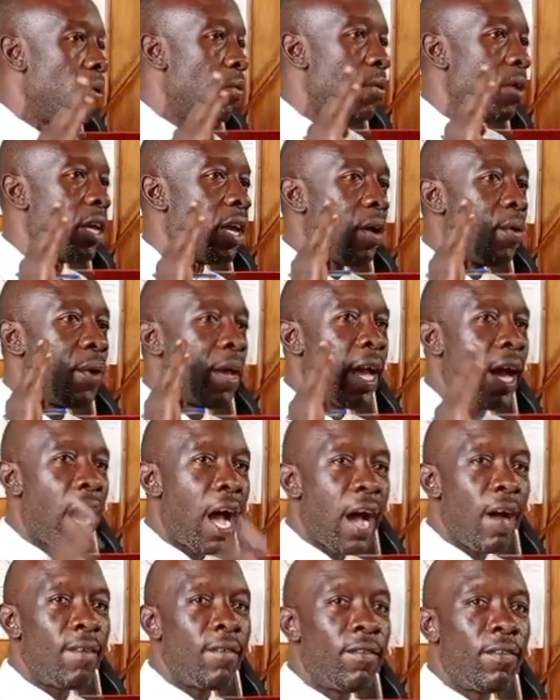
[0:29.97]
where we
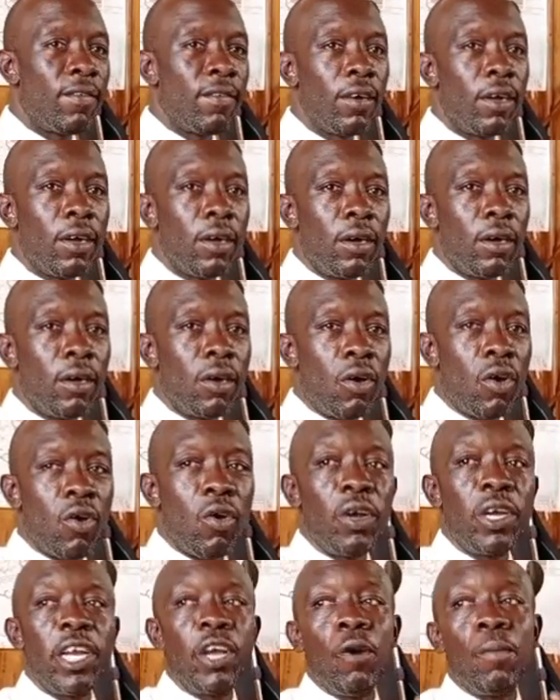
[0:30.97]
have
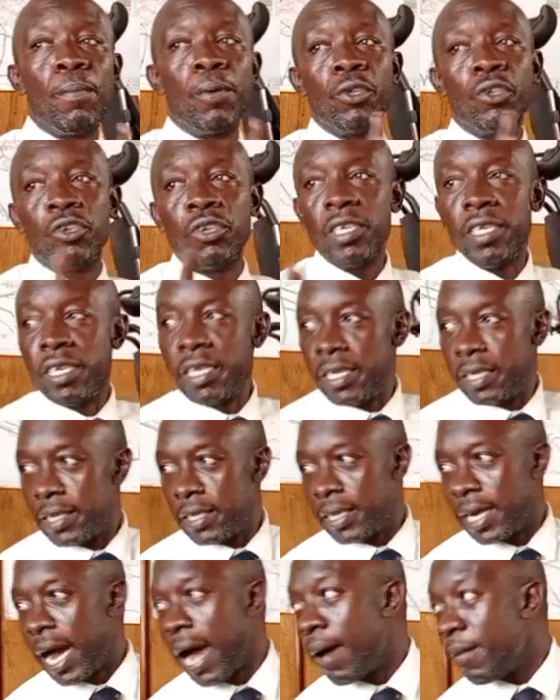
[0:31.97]
all the
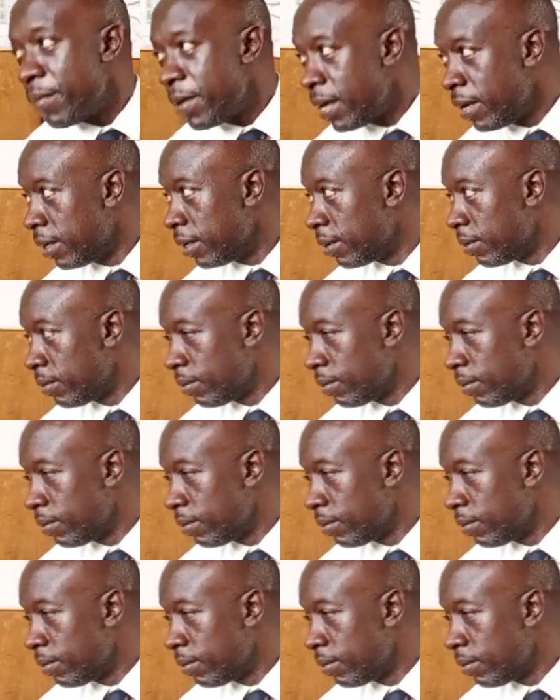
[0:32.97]
opportunities coming.